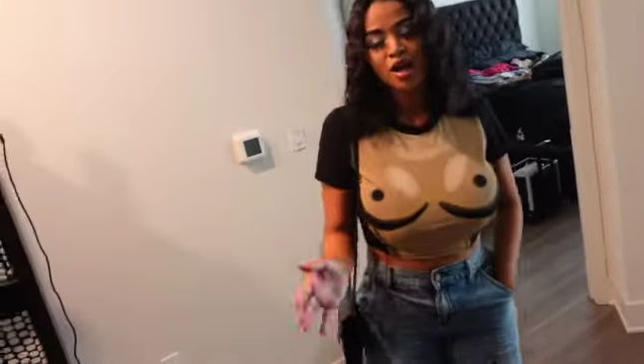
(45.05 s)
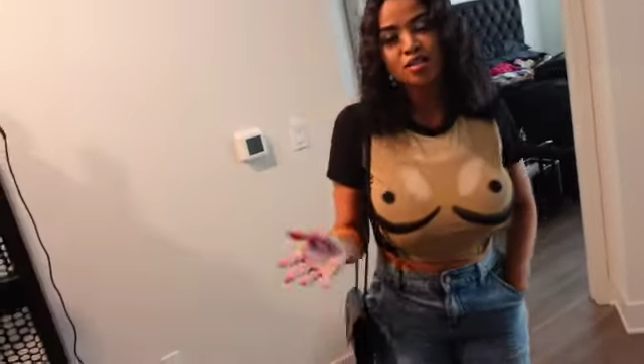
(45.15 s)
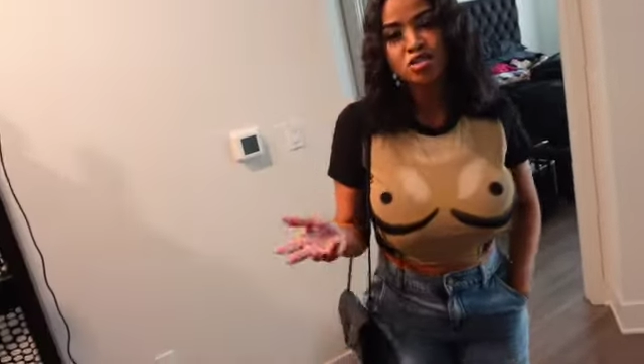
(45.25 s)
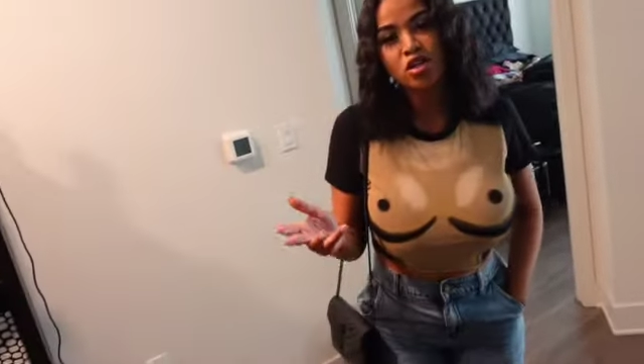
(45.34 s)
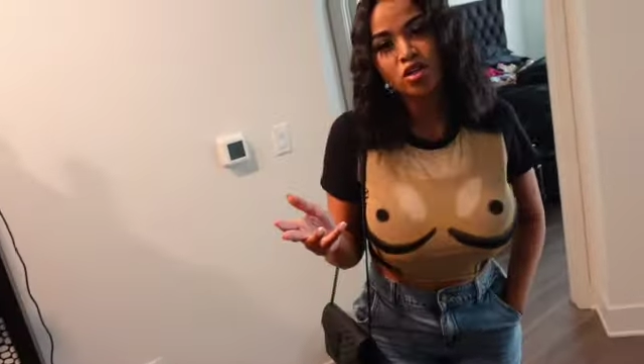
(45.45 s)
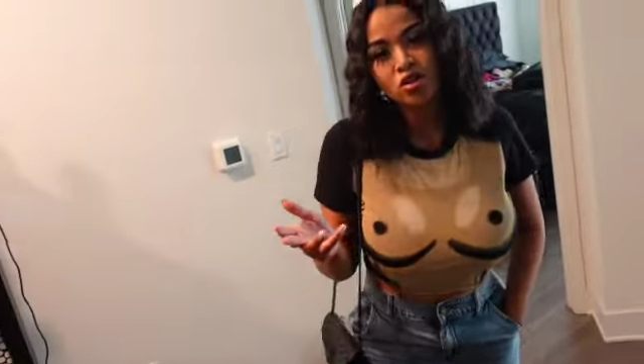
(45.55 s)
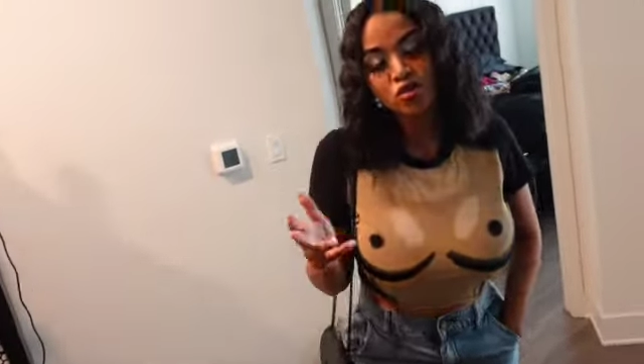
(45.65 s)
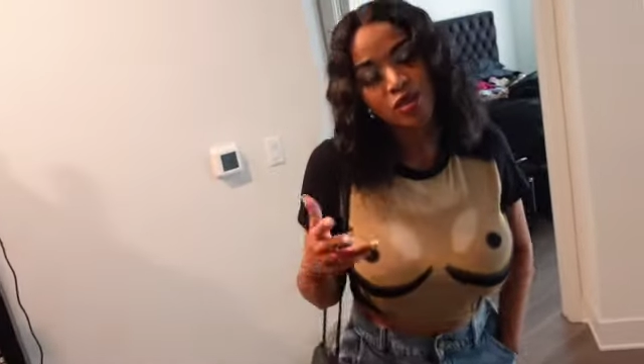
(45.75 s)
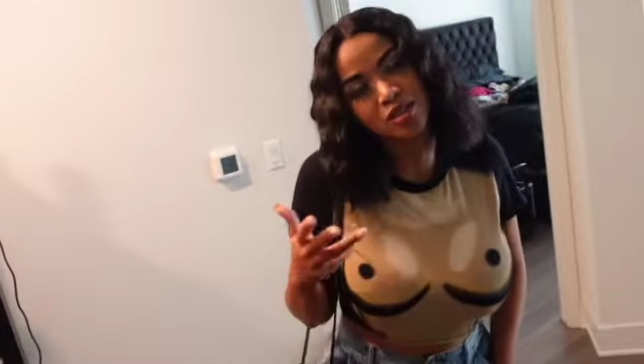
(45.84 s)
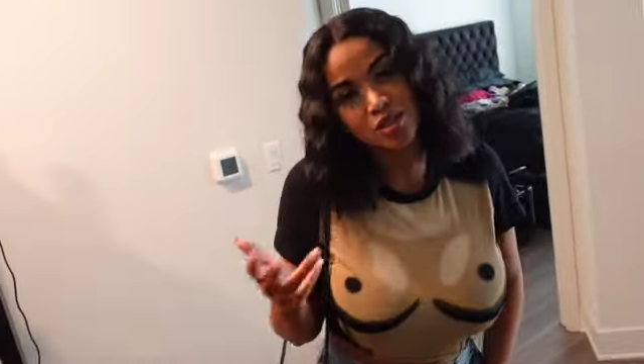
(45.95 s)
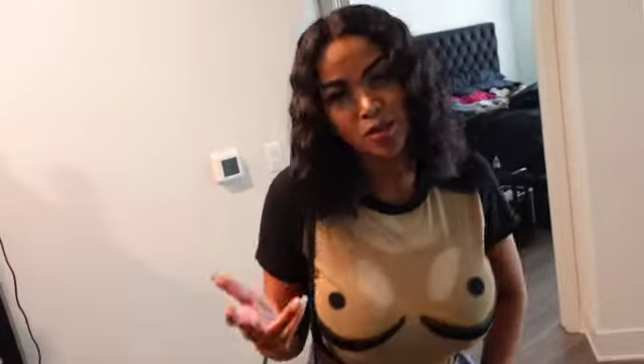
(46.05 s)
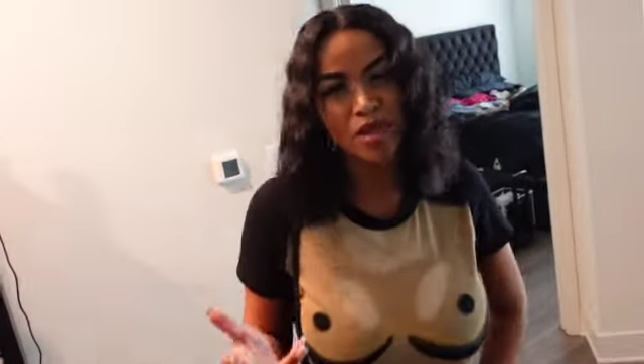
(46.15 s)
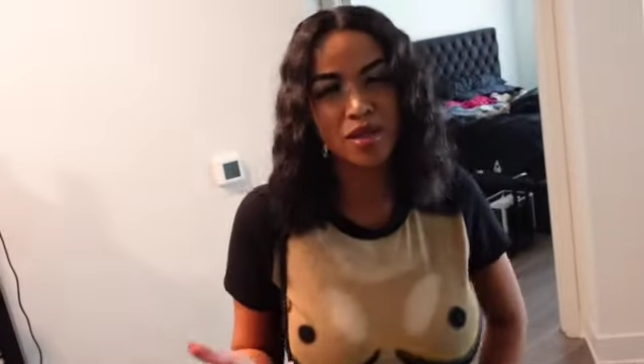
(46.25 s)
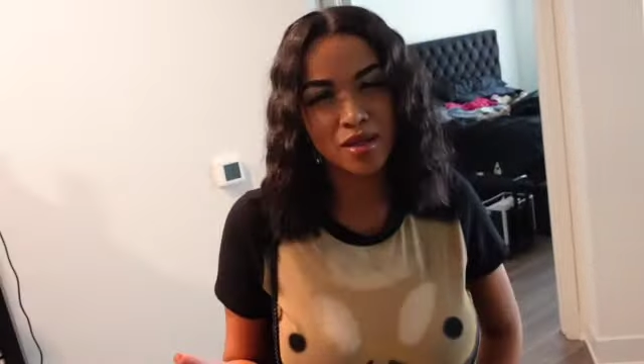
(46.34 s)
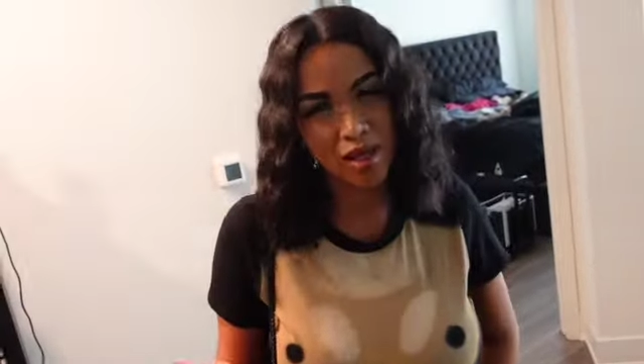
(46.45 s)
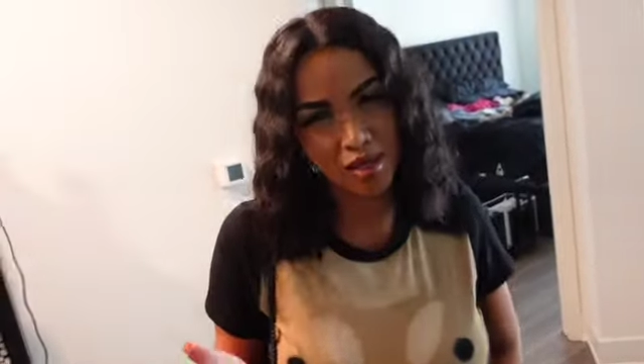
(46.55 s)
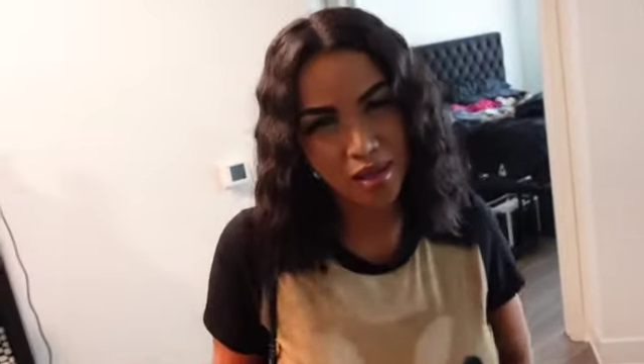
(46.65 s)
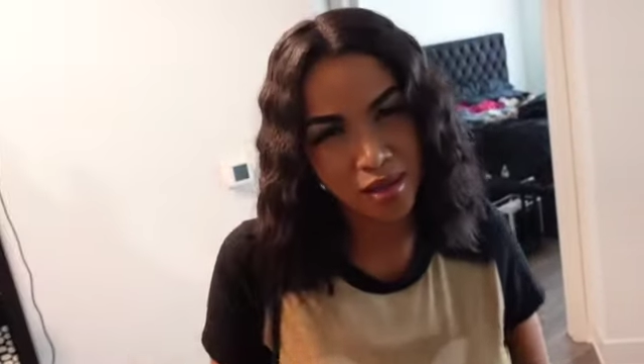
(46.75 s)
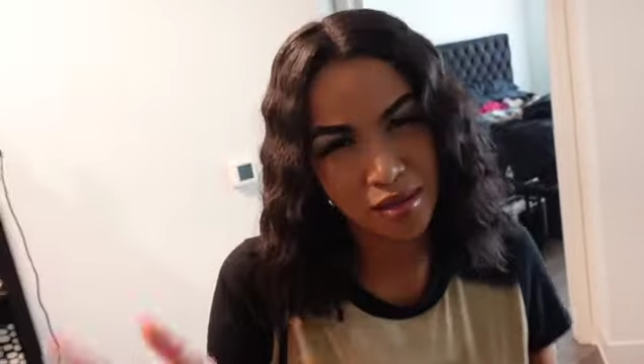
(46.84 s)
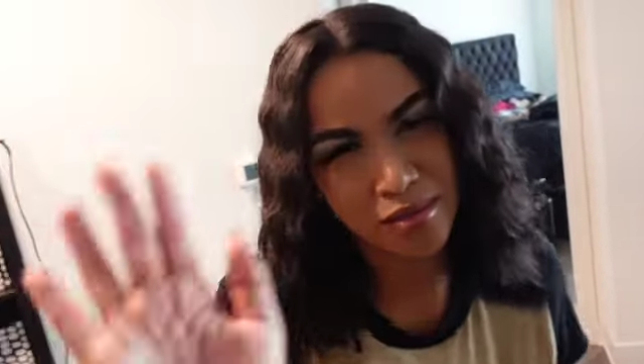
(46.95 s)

I'll show you when there's better lighting.